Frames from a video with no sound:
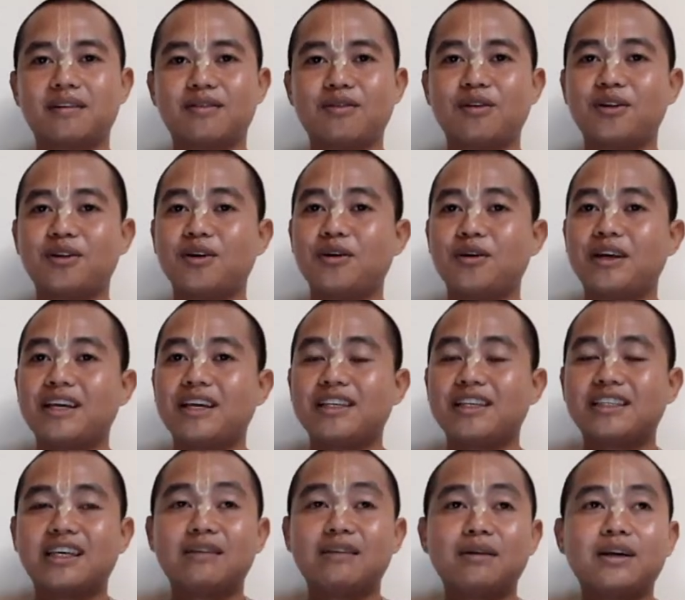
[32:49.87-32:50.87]
Although he is
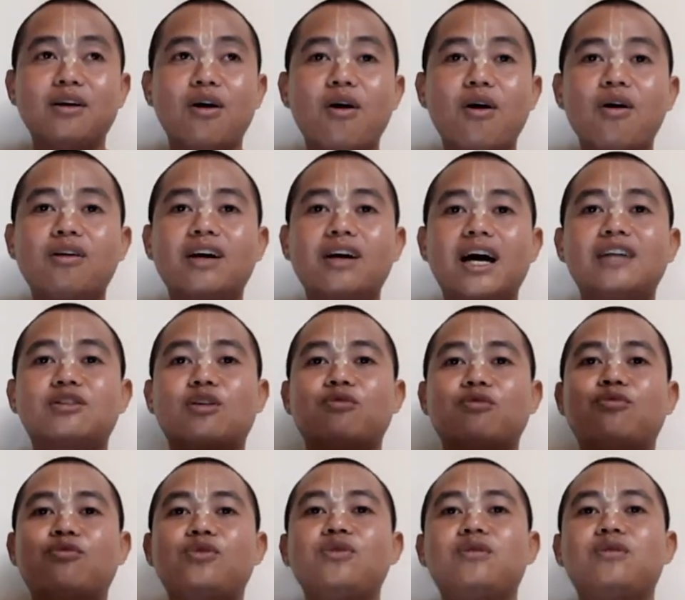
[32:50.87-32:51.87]
giving all kinds
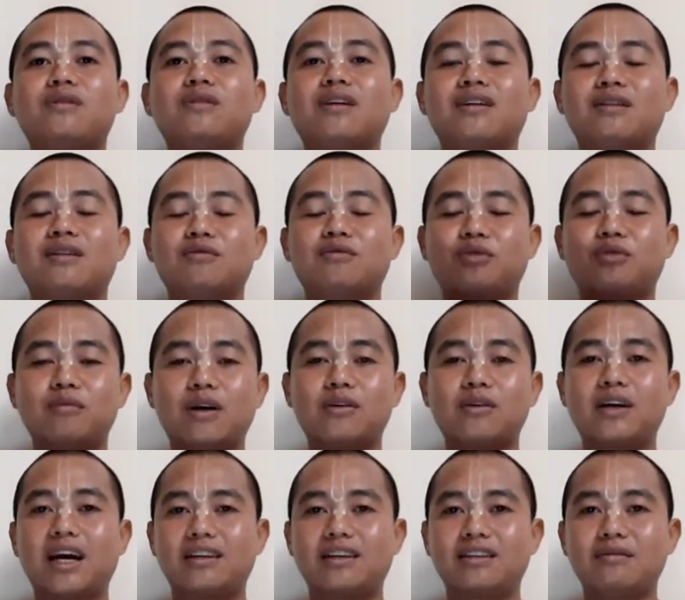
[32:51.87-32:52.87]
of fruit from
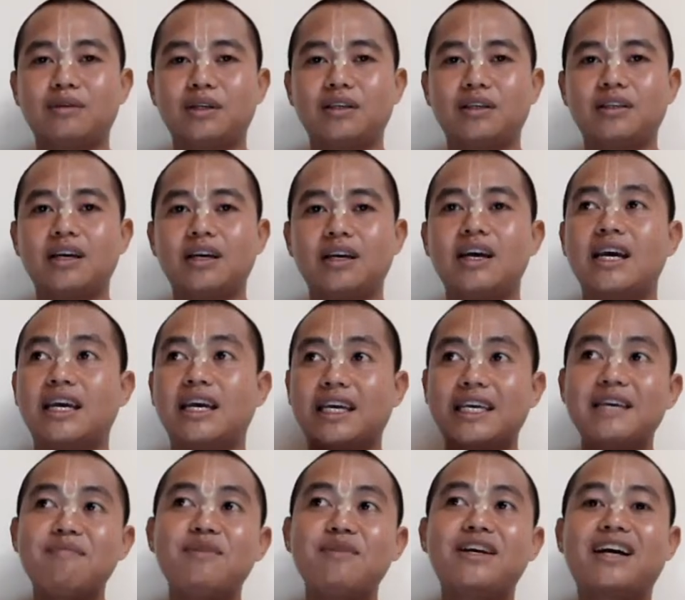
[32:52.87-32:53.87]
our activities,
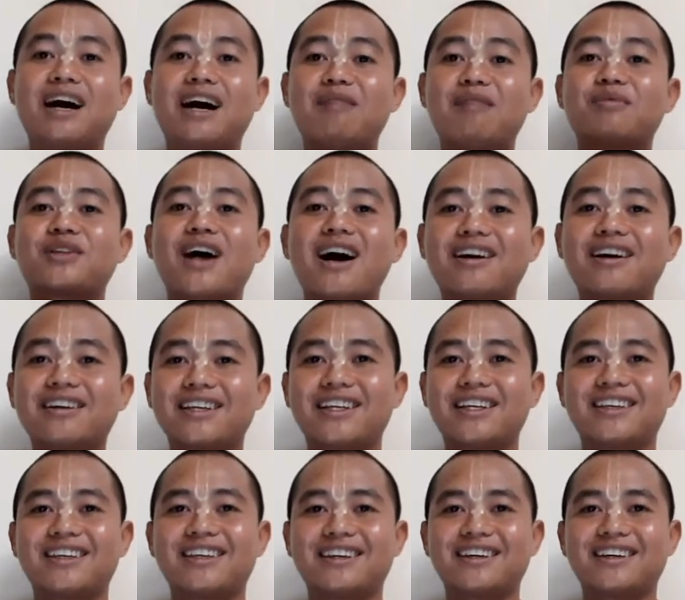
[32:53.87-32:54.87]
he becomes
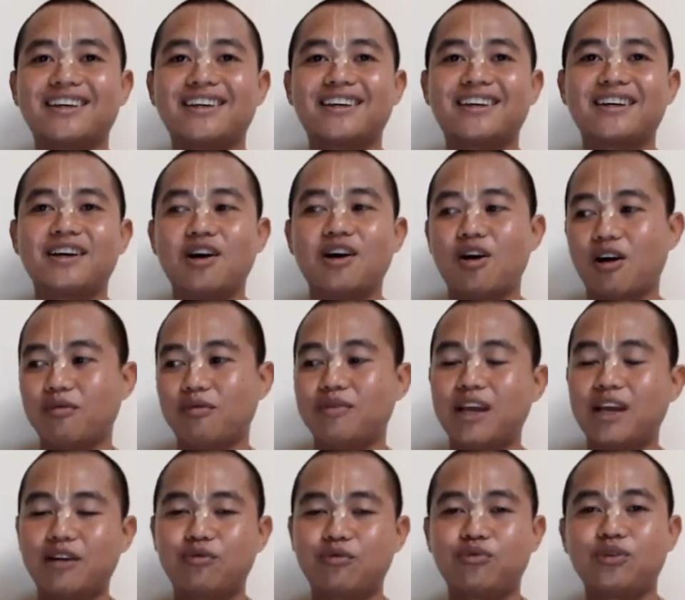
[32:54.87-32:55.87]
hungry of
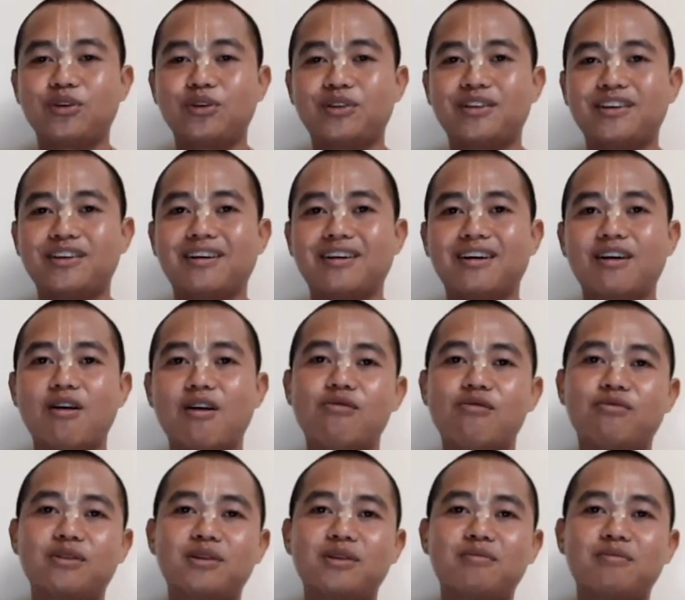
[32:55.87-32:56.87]
that fruit
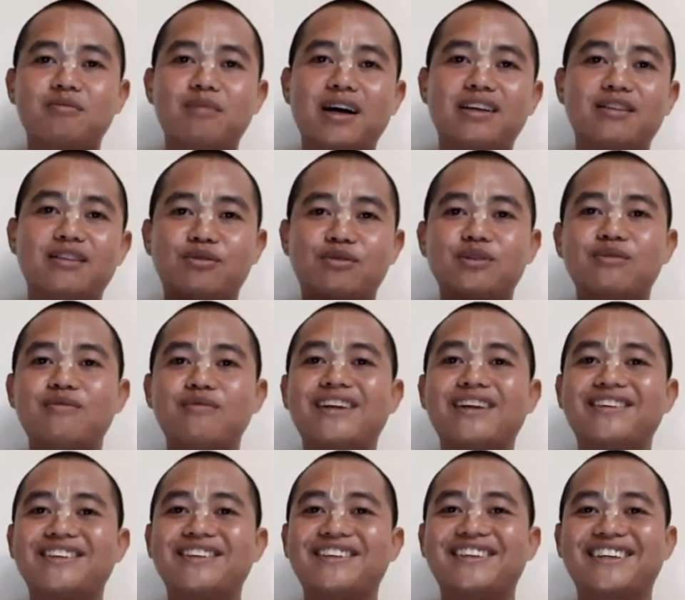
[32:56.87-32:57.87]
offered by the fruit
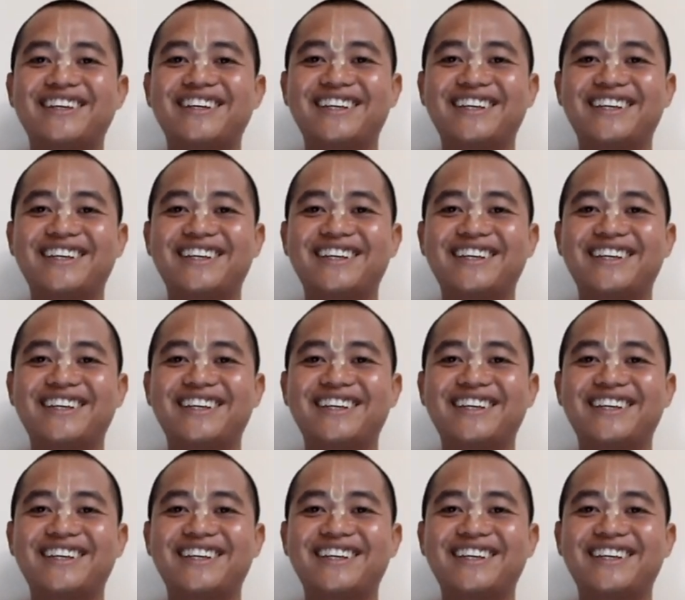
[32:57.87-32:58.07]
vendor.